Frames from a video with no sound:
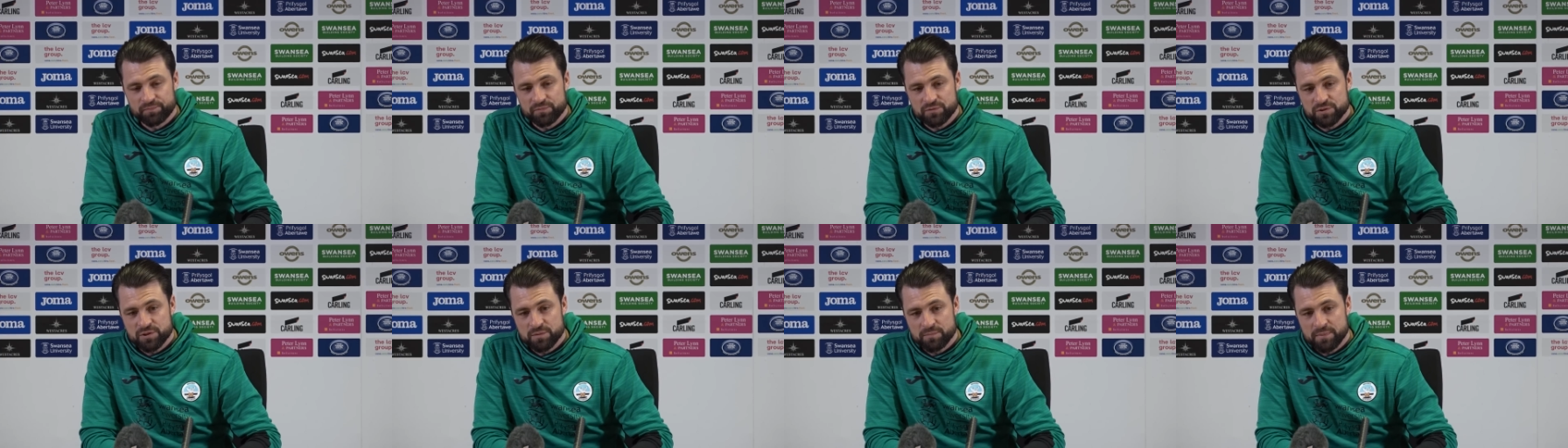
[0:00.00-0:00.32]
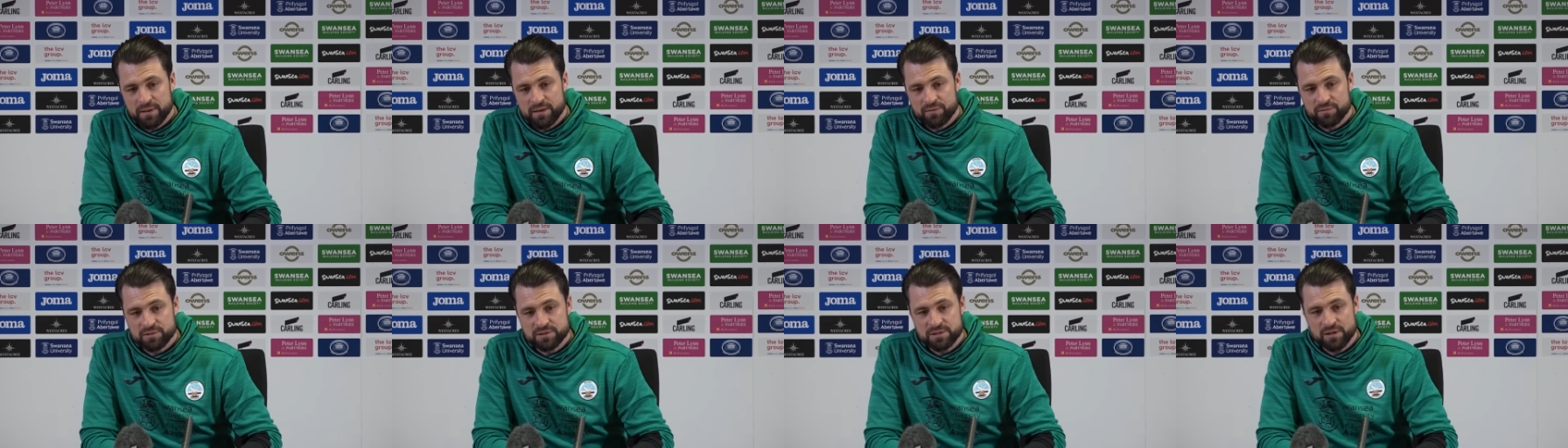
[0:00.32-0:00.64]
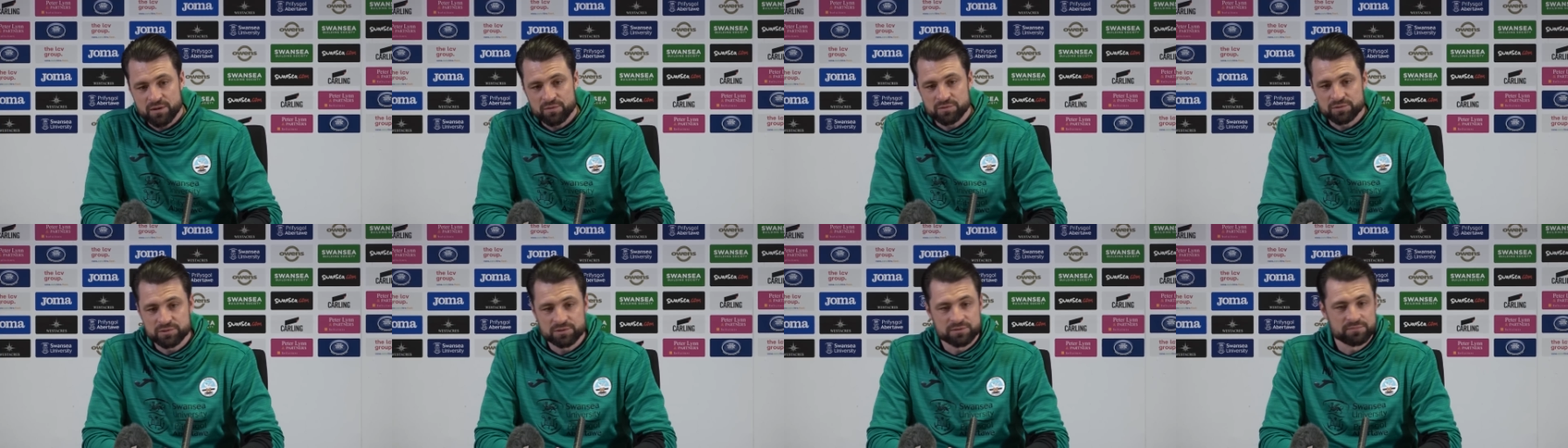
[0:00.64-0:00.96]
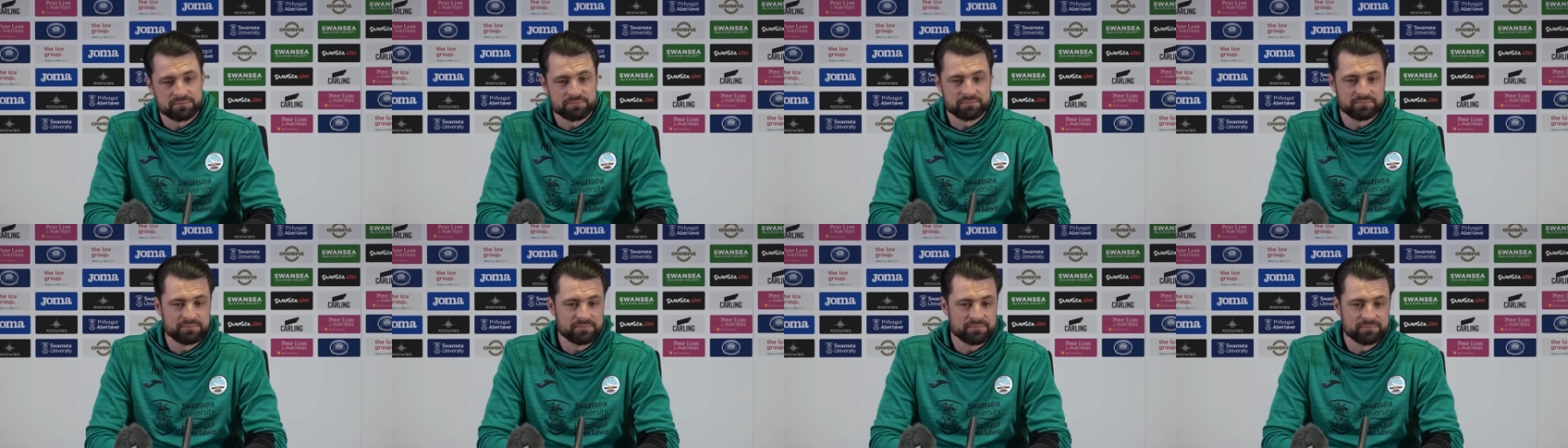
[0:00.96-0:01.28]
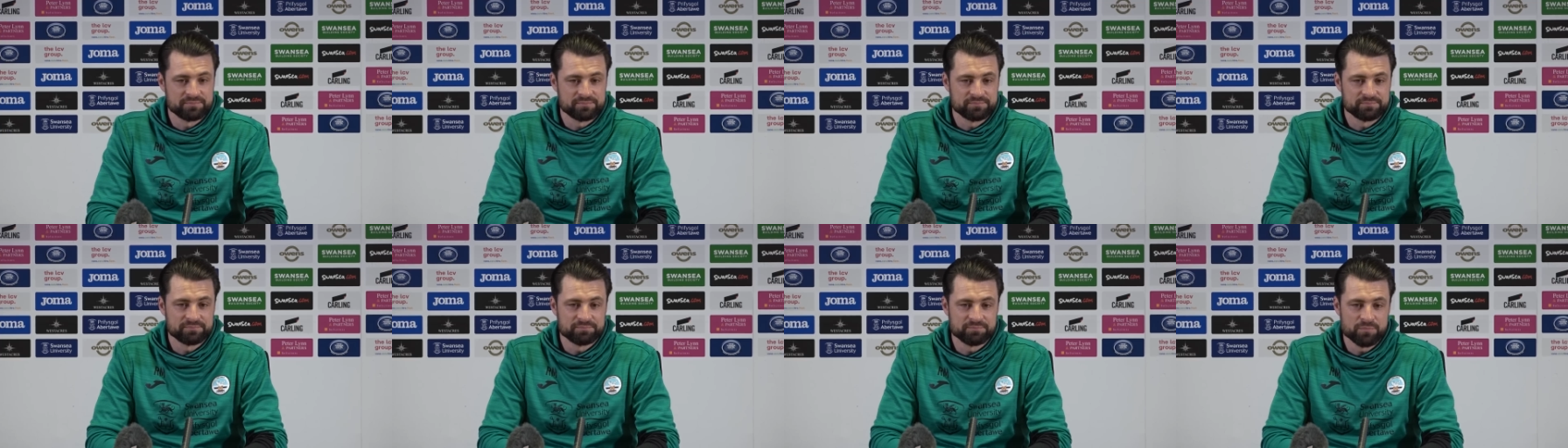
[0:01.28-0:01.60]
to better results
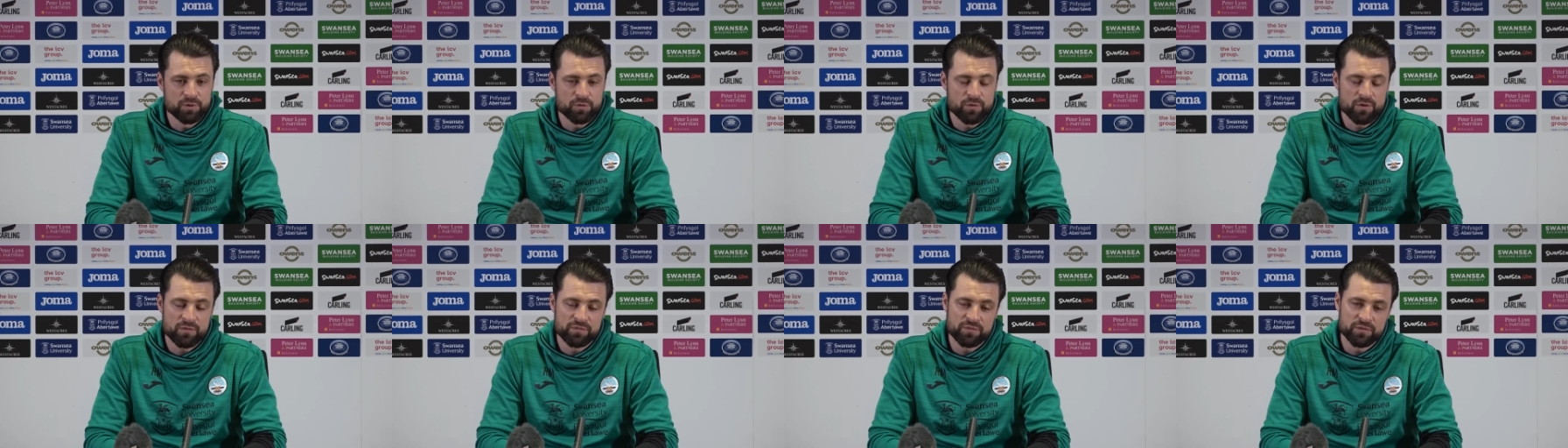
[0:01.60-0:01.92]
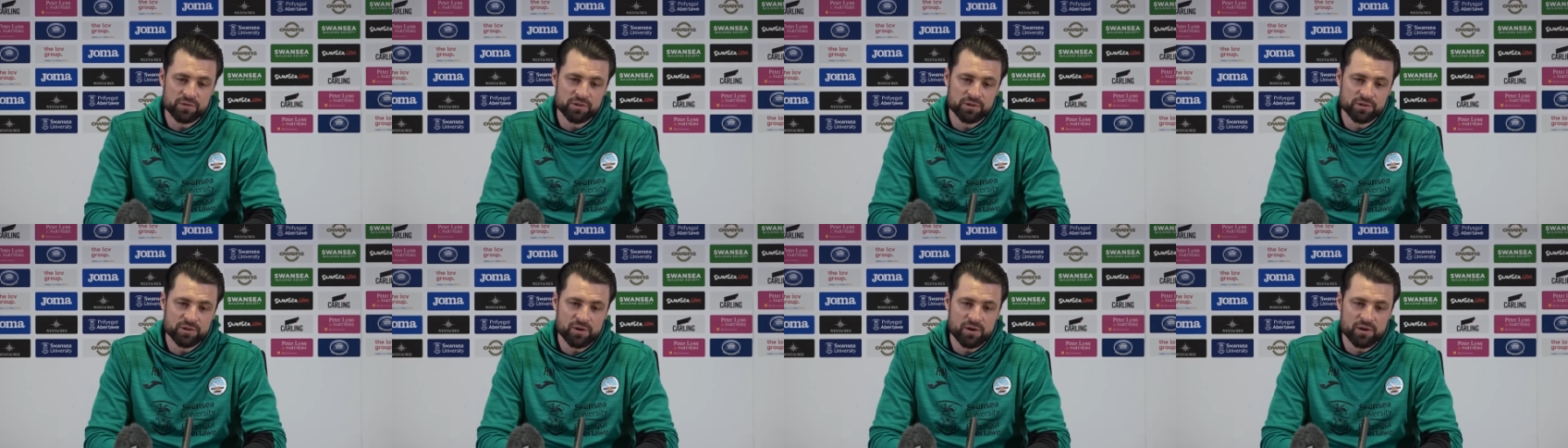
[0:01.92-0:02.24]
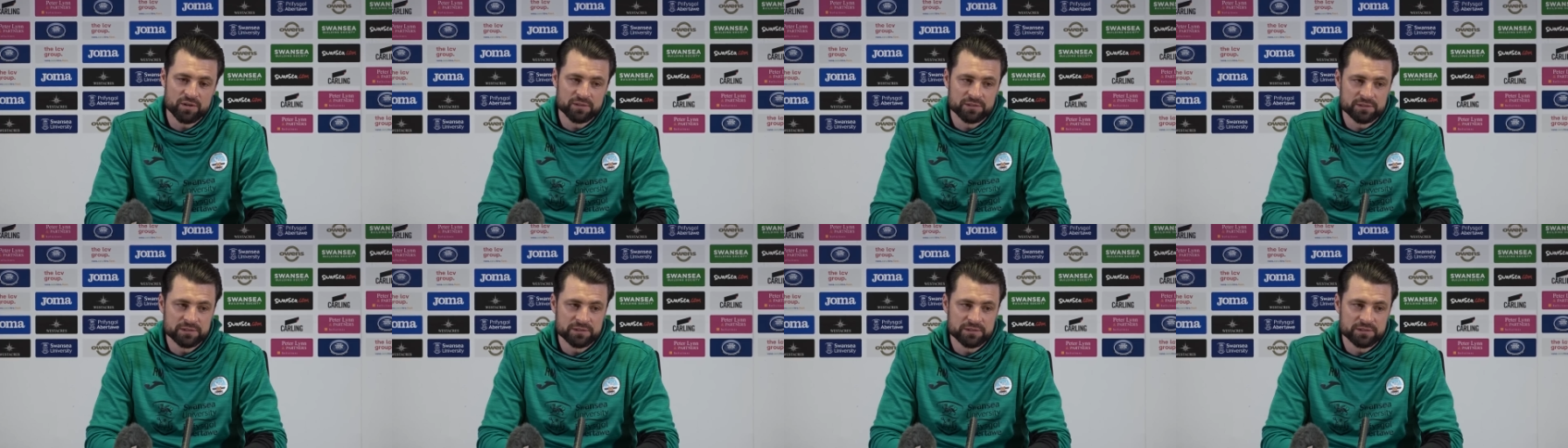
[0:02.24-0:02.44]
more often than not.